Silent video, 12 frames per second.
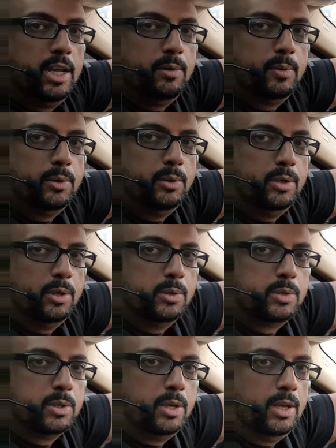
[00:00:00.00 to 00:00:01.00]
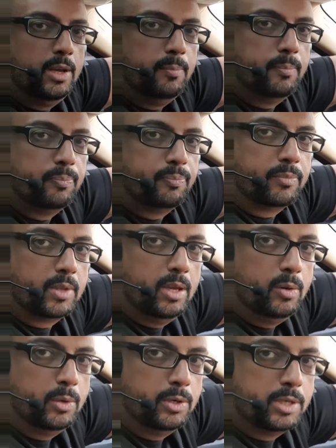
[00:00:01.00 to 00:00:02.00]
anyone who knows
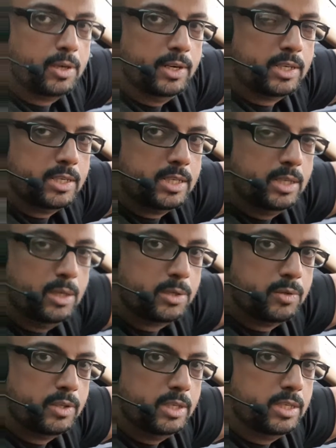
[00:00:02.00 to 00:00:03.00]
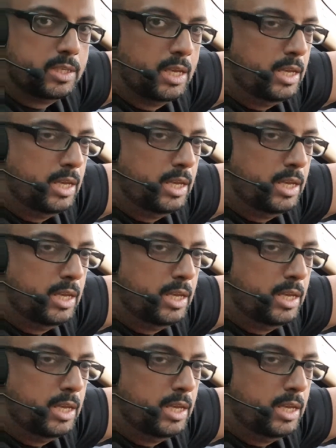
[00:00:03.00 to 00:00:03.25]
Audio Direct has seen lots of these